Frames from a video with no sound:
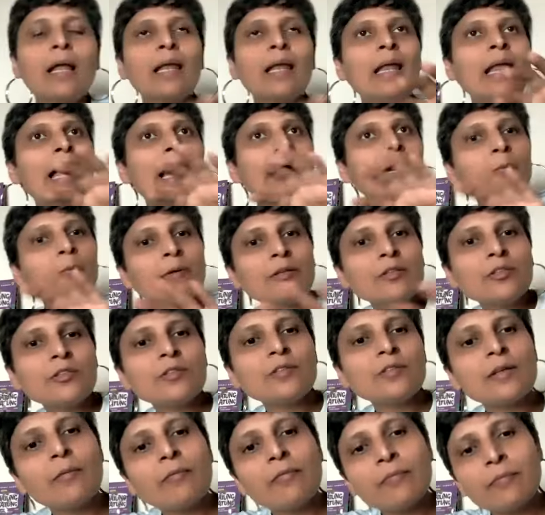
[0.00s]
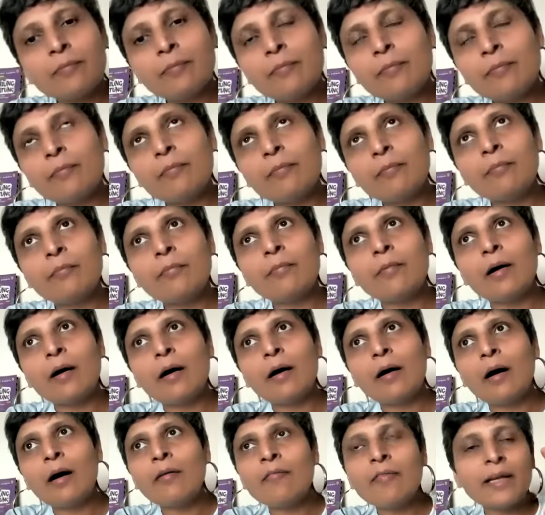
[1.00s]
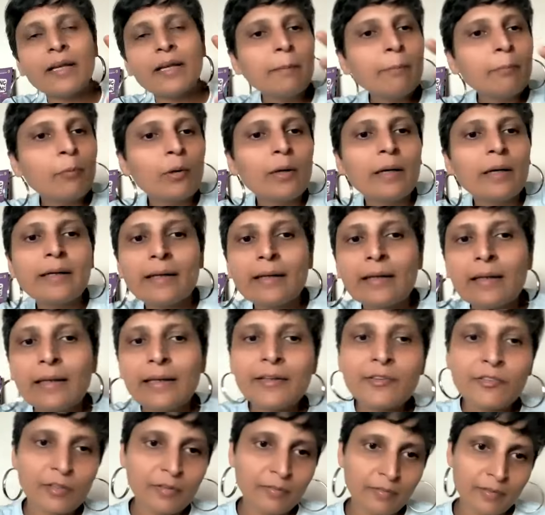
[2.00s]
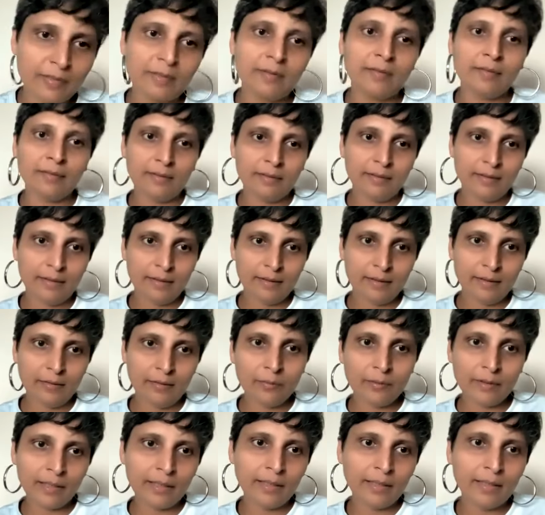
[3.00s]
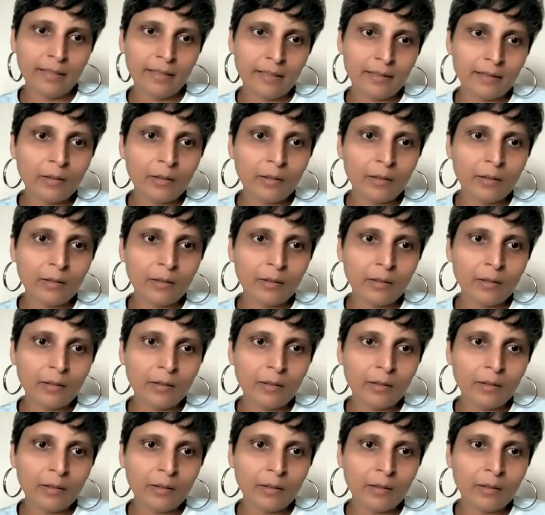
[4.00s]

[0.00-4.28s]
languages are are very politically driven okay